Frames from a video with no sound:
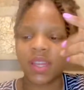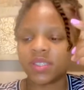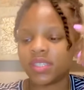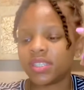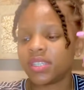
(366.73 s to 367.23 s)
of
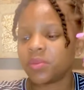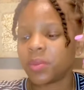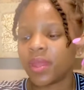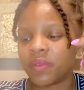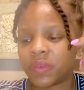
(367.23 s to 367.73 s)
just did
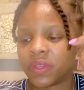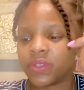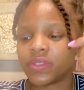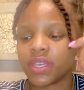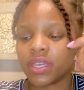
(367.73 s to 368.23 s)
whatever, and it
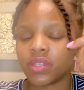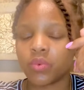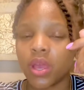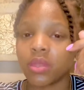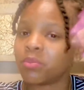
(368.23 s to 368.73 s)
looks like it's
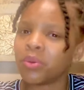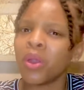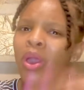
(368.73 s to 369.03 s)
rotten. But